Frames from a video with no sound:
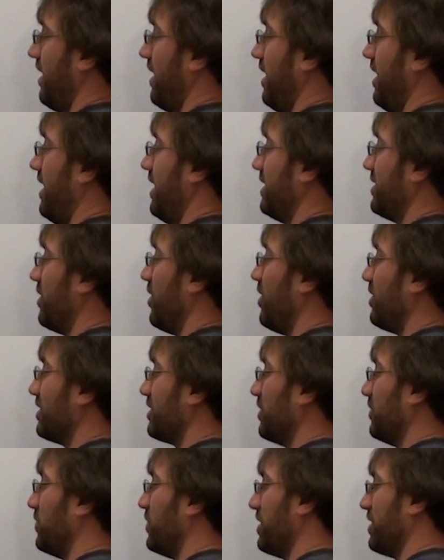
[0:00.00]
And it's all
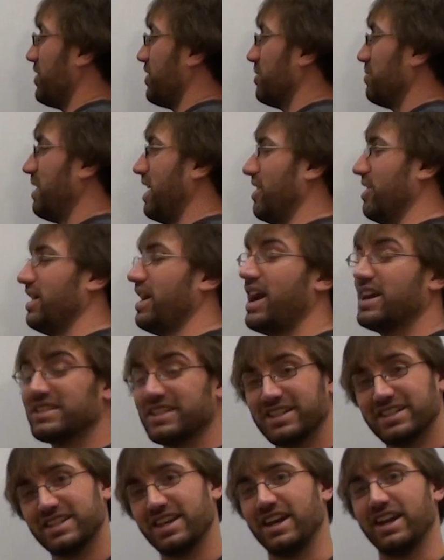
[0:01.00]
to the 1/3 power. As
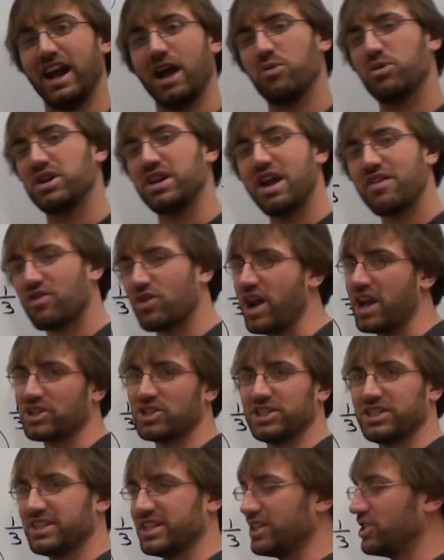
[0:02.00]
I said, I would never
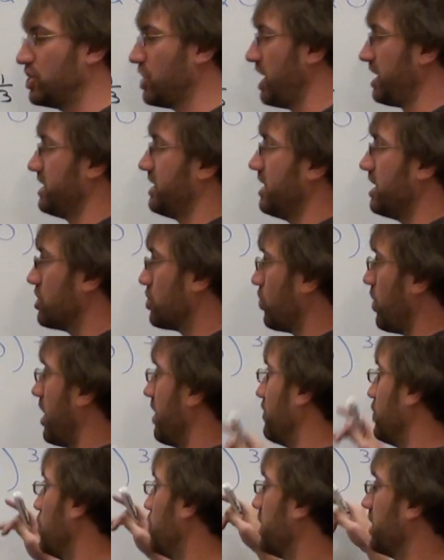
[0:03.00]
actually suggest this way
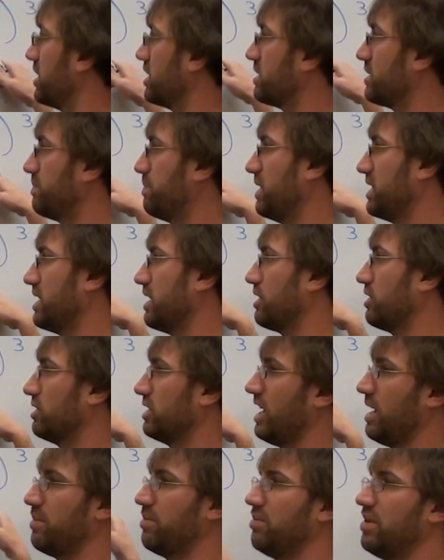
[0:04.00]
of doing this particular
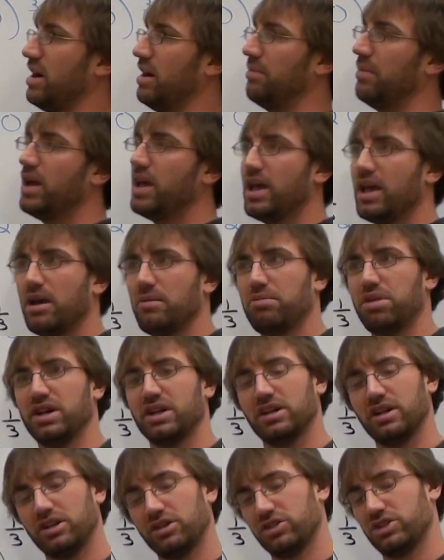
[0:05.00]
type of problem. But
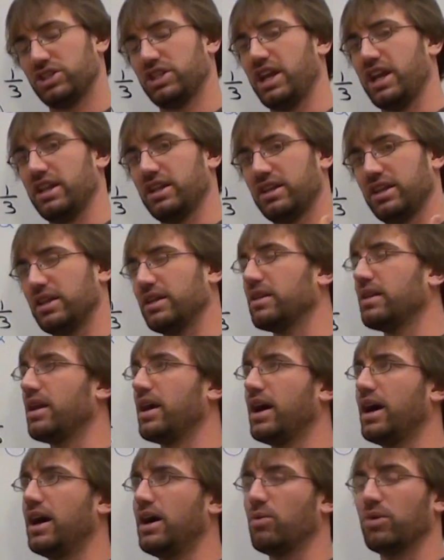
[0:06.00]
in understanding,
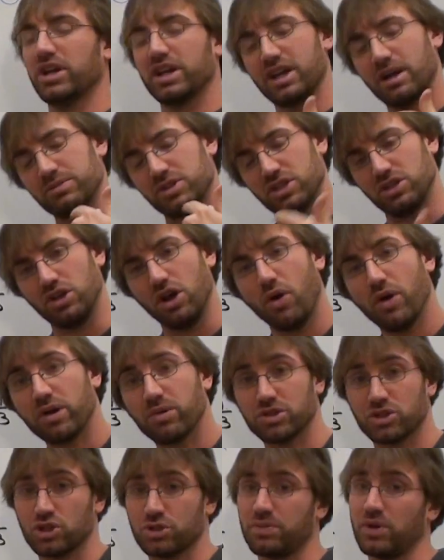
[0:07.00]
when it comes to knowing
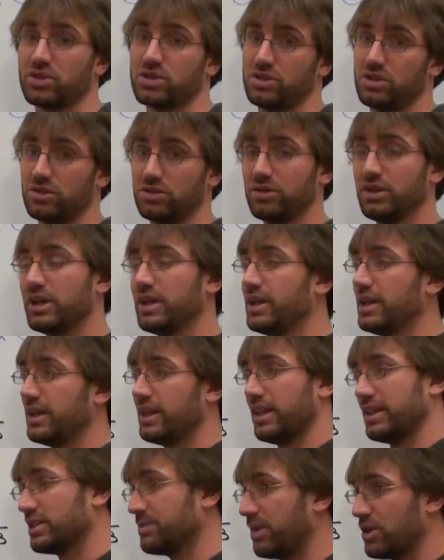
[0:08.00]
what you're supposed to do,
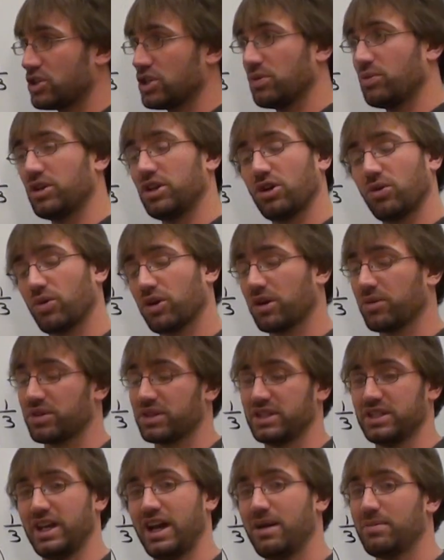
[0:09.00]
especially when you're working
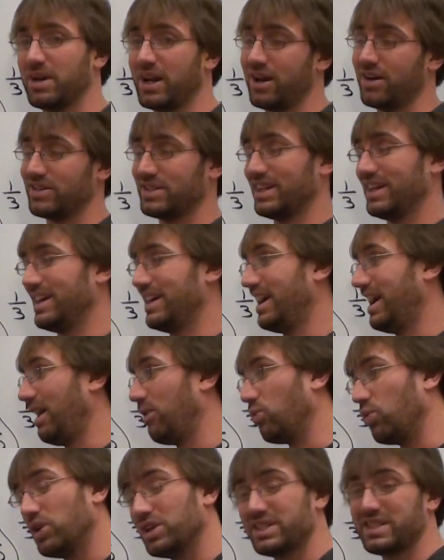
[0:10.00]
with denominators, I
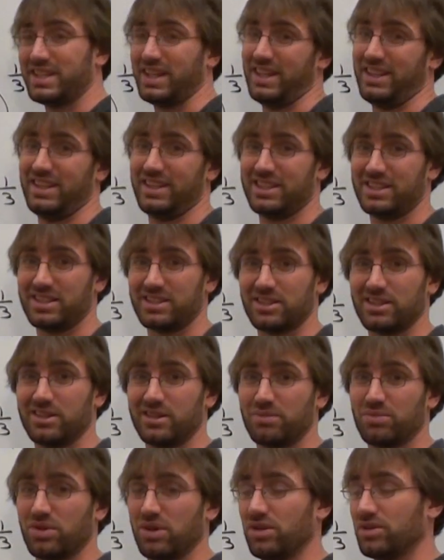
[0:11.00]
would say that this is a
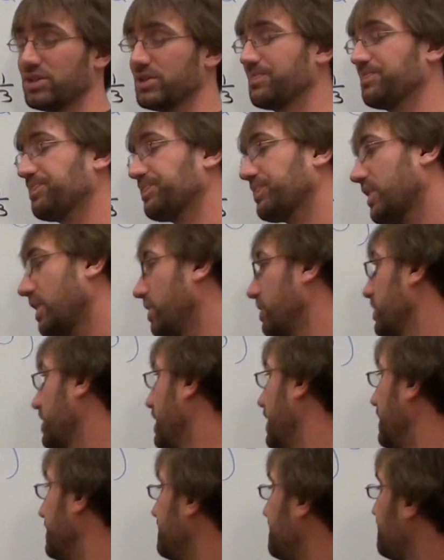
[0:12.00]
good approach.
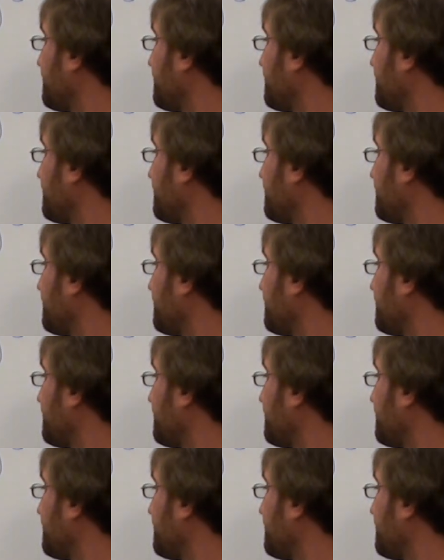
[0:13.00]
Okay.